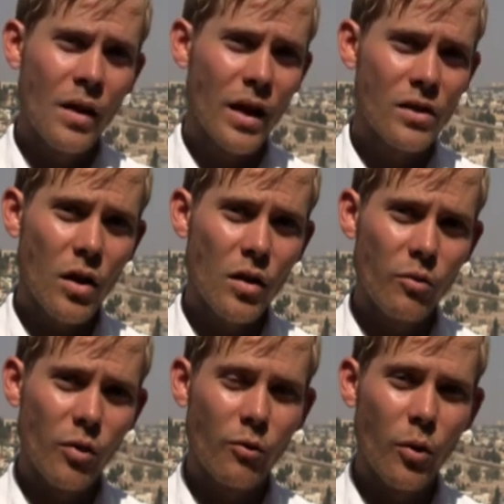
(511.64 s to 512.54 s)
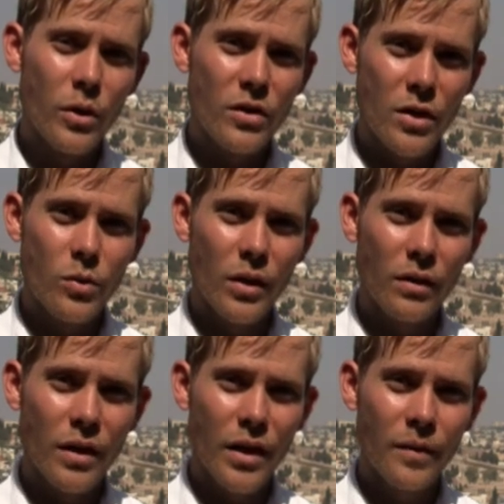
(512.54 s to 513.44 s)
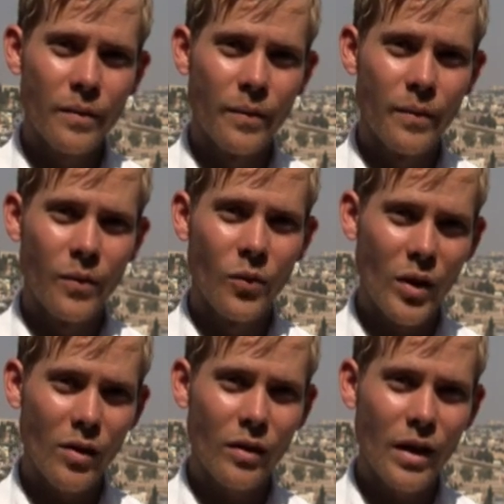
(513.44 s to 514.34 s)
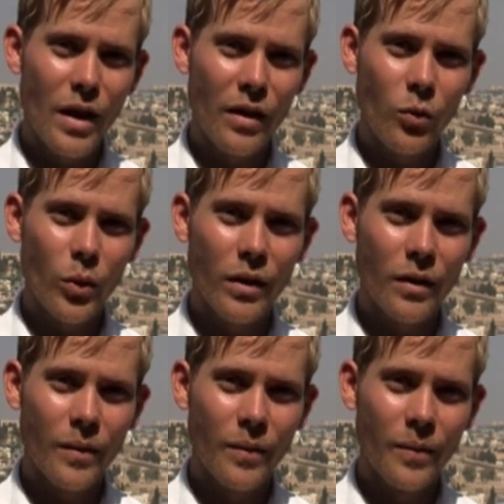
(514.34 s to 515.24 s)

That's all from Focus Israel today. See us again next week.